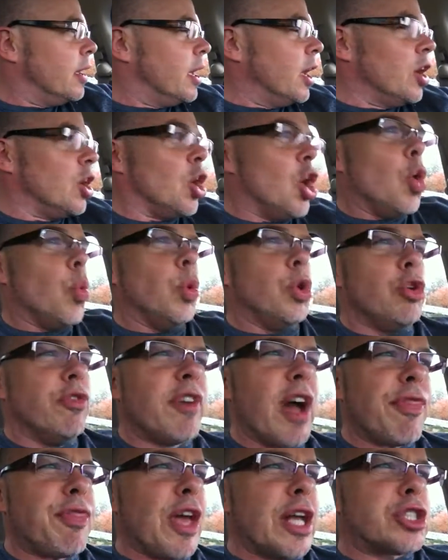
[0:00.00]
and eh, when
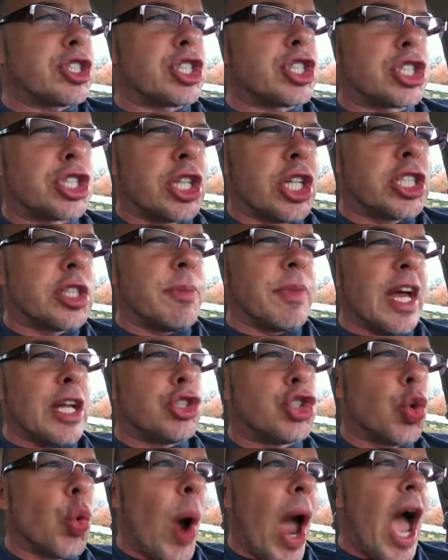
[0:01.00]
you've got that schism,
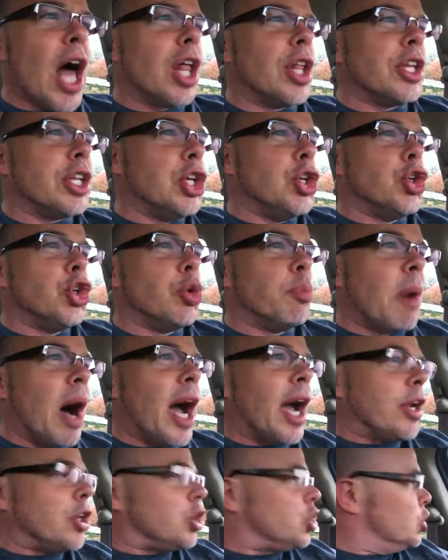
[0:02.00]
that duality in your
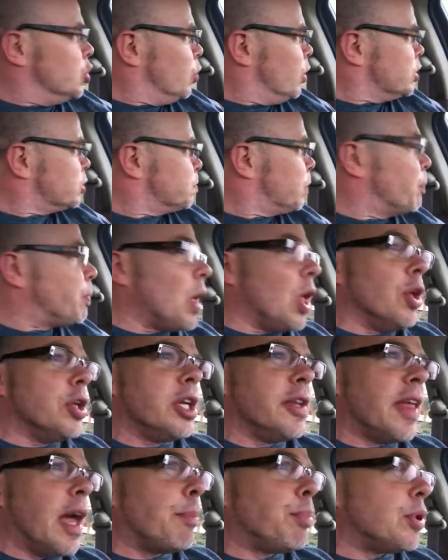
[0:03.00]
mind, you know what's
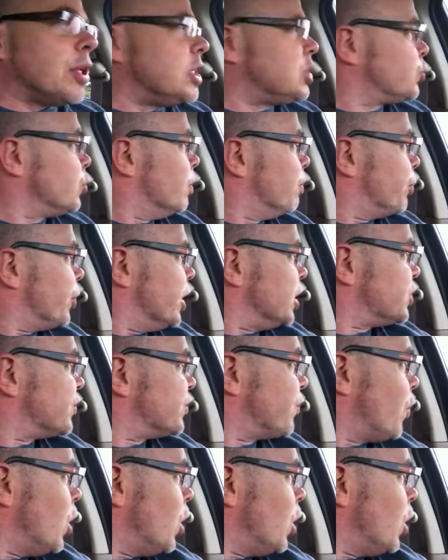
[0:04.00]
propelling you to that place to embrace